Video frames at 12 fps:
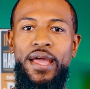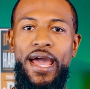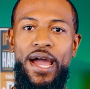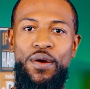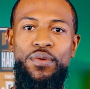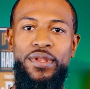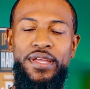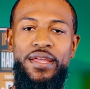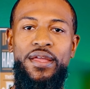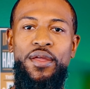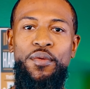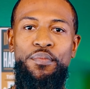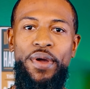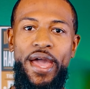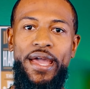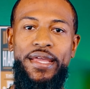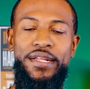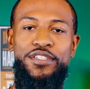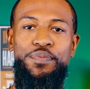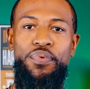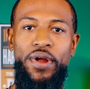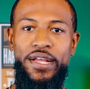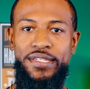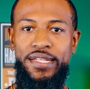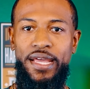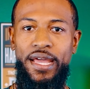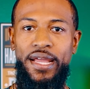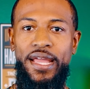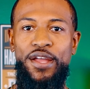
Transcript: hourly package price tag,